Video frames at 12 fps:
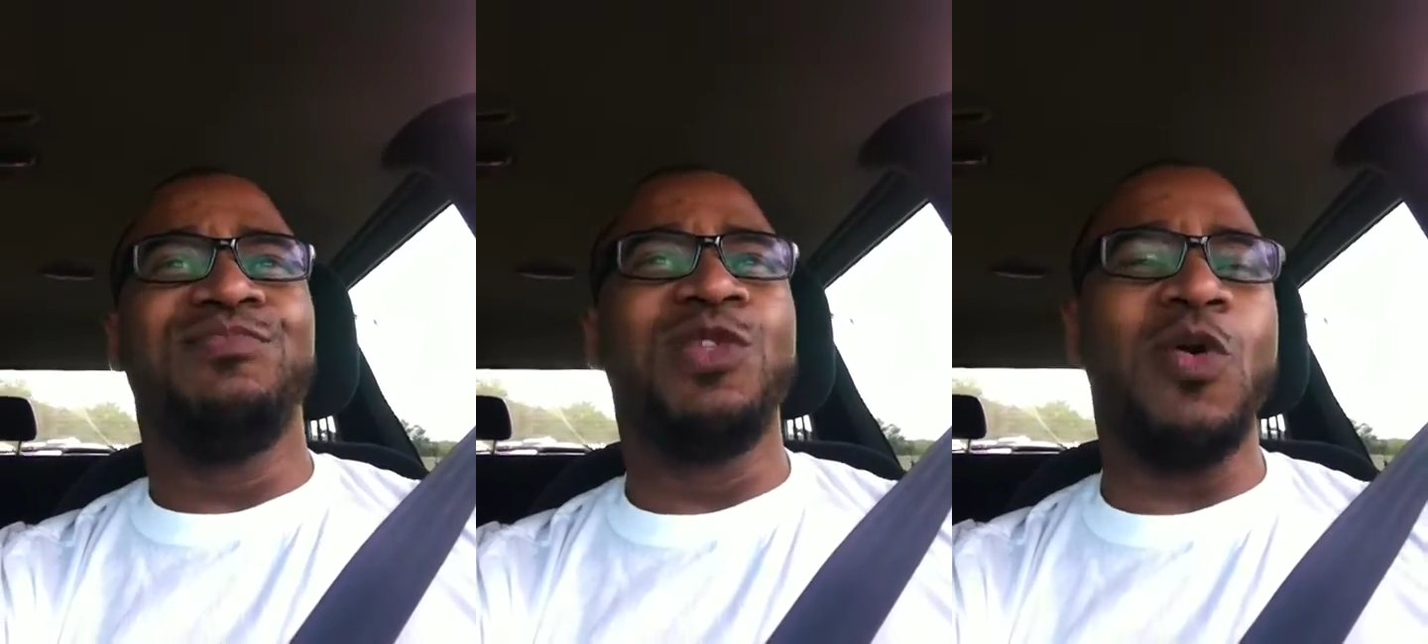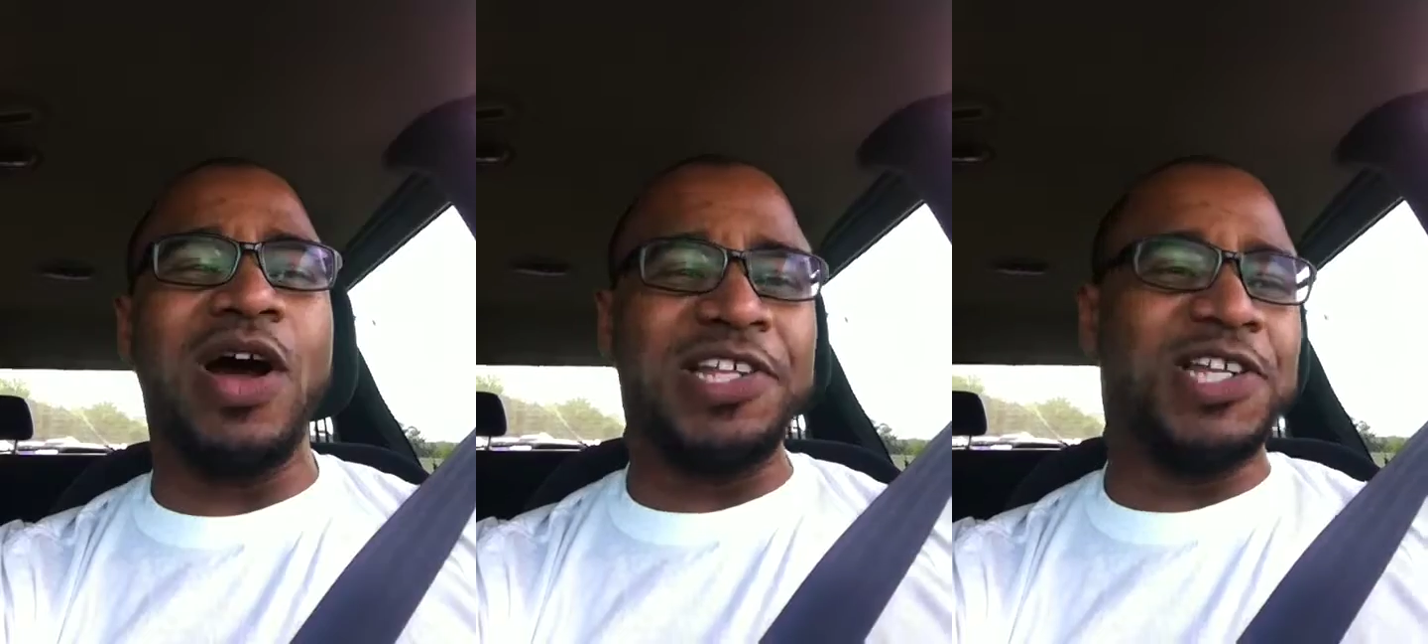
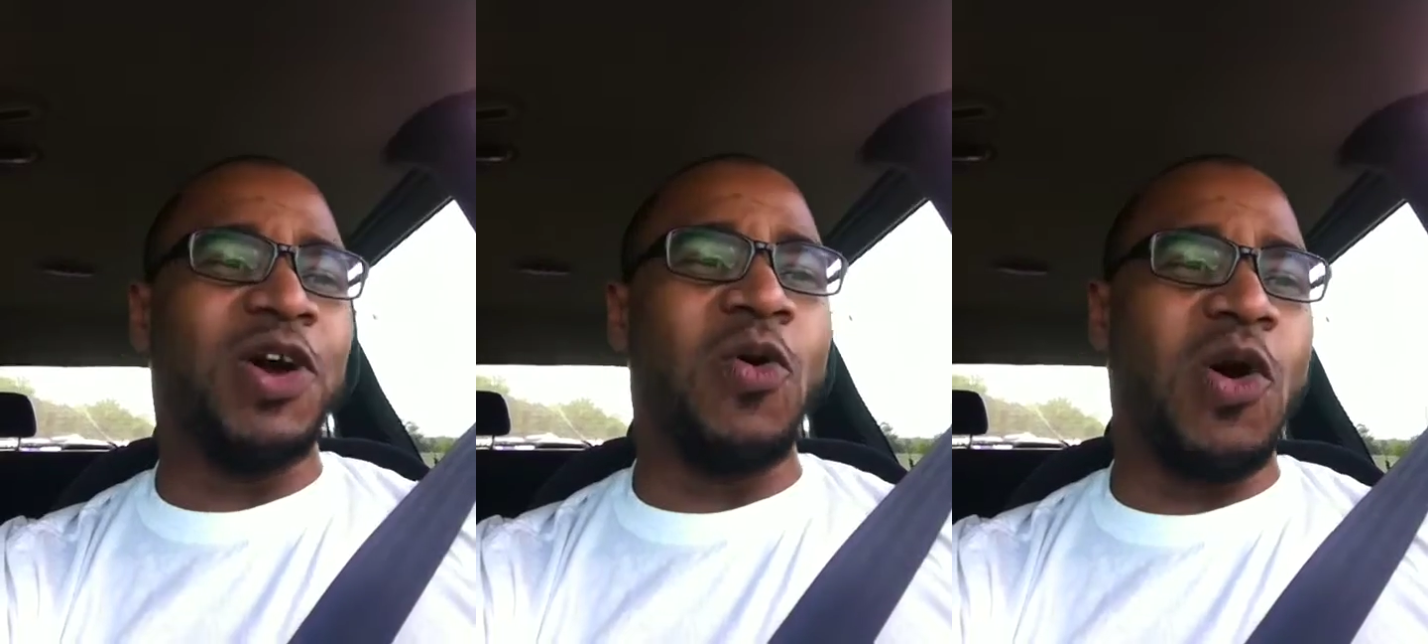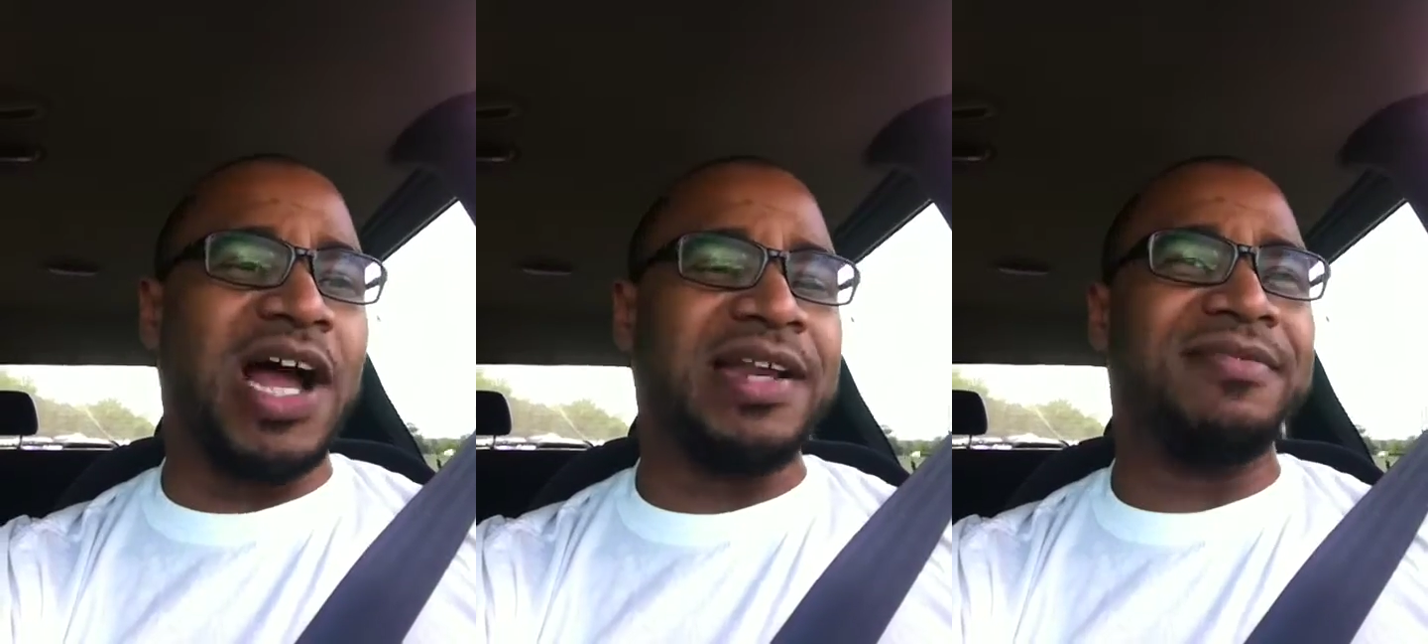do what you
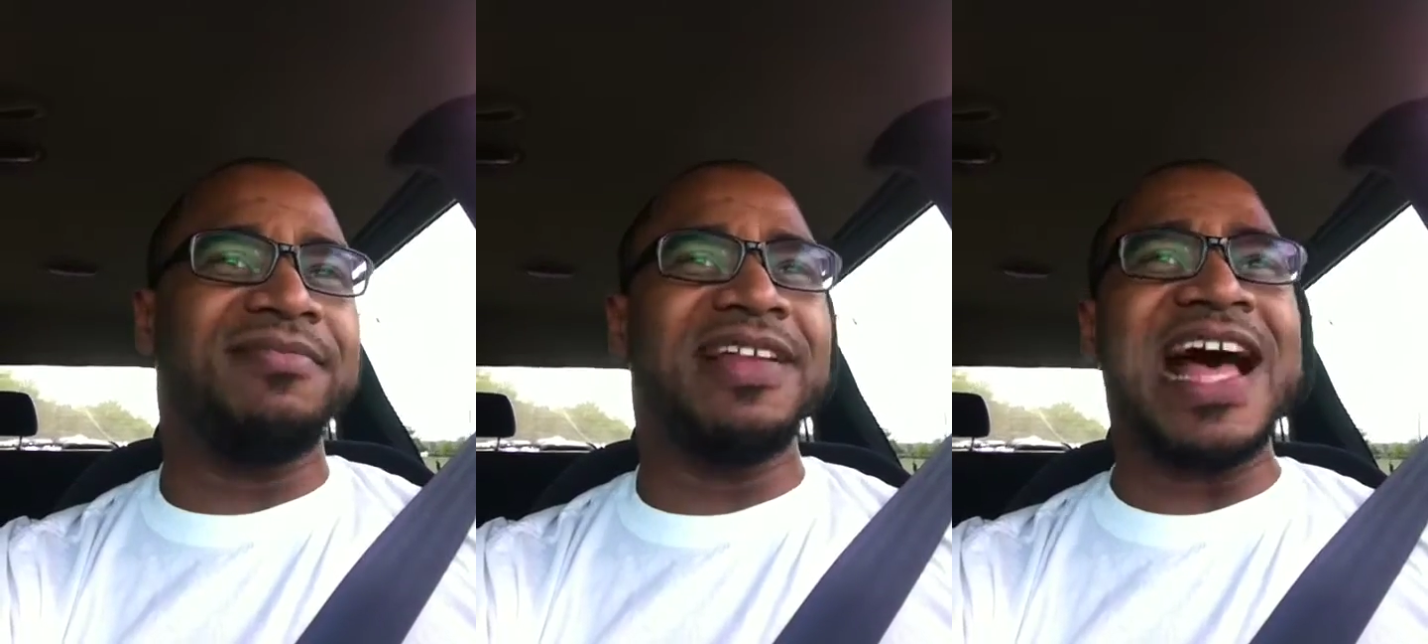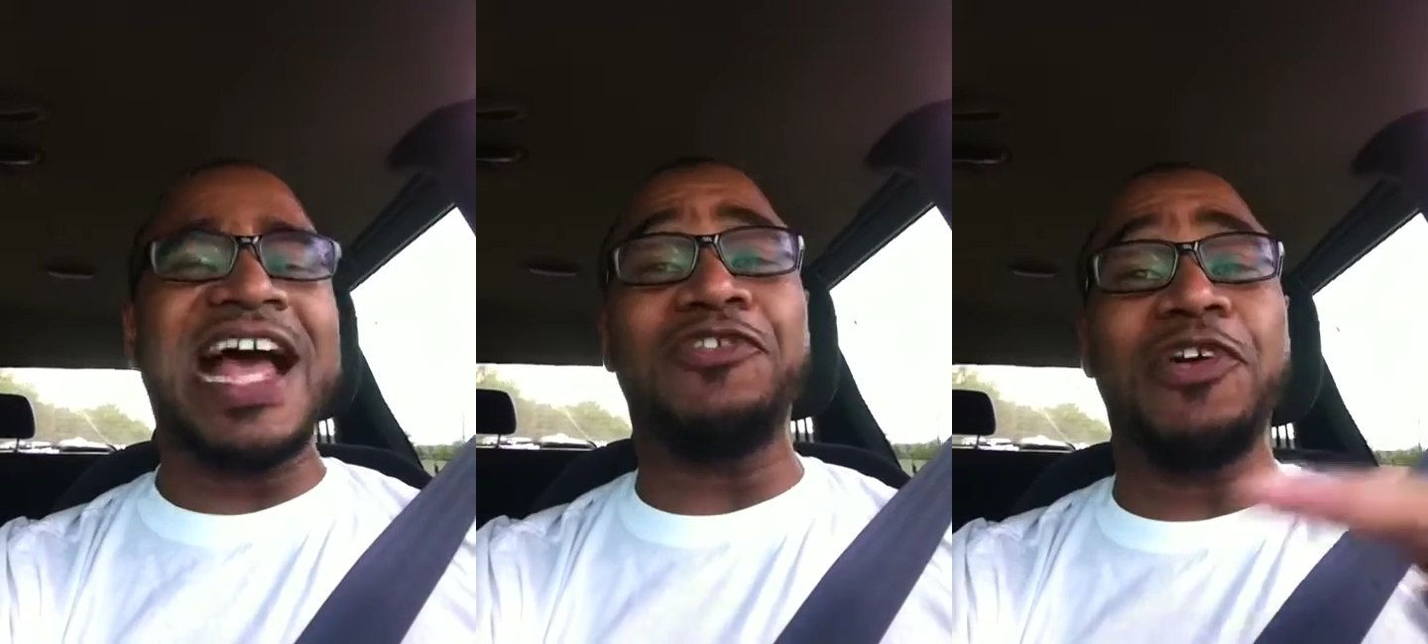want.
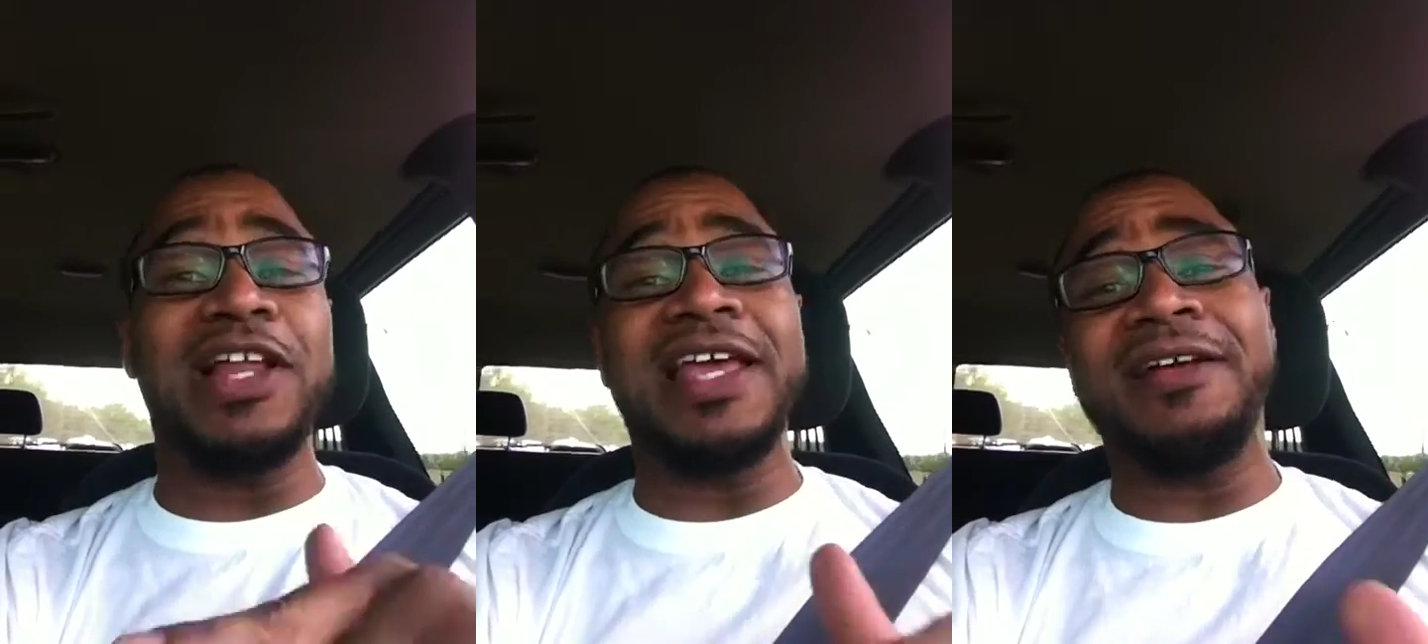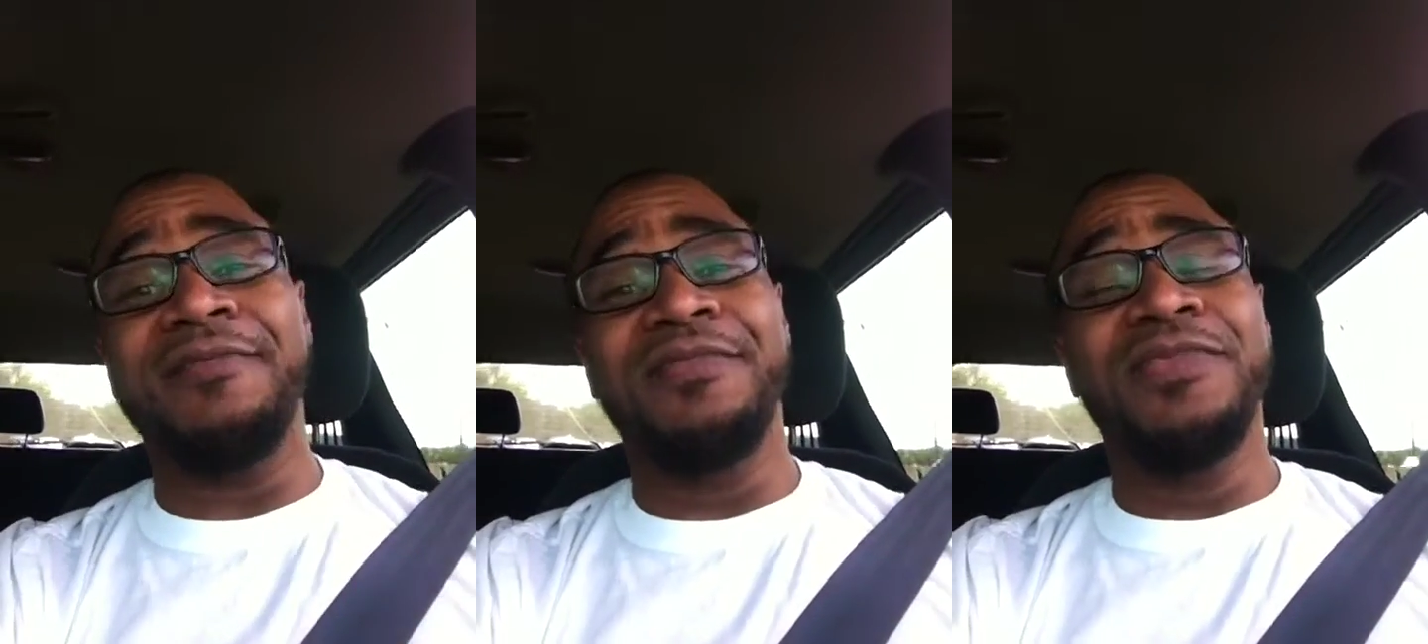
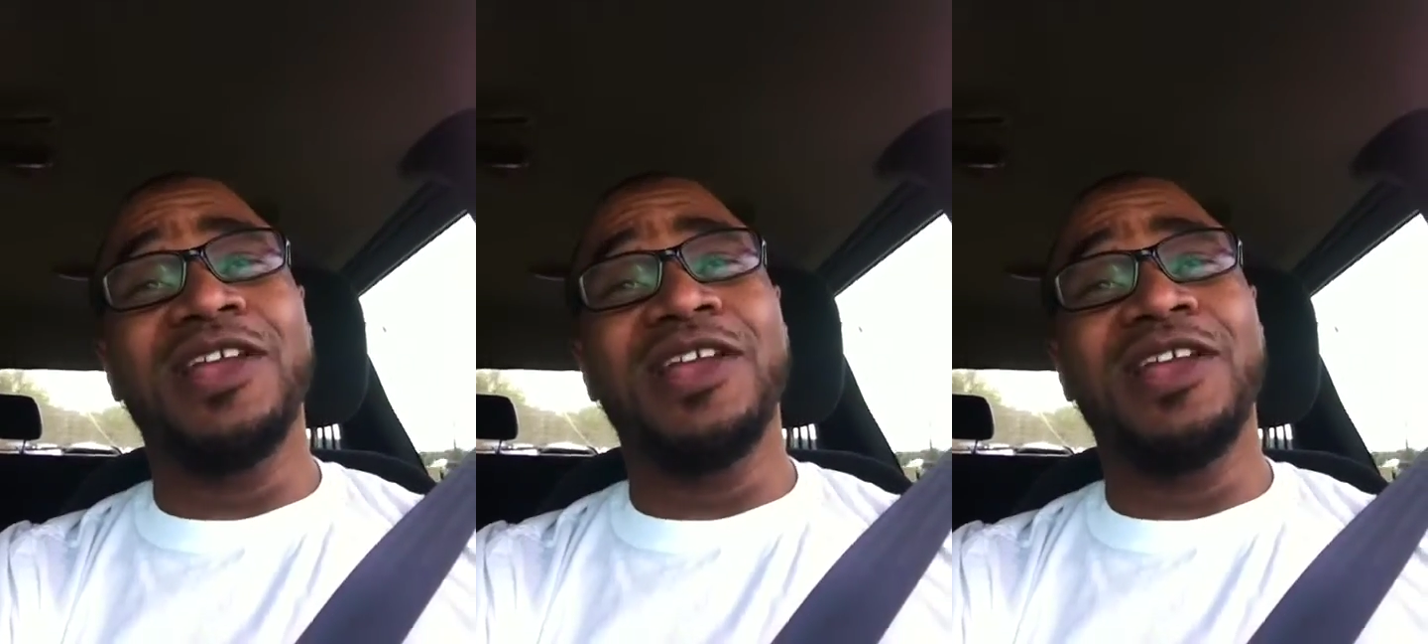Actually,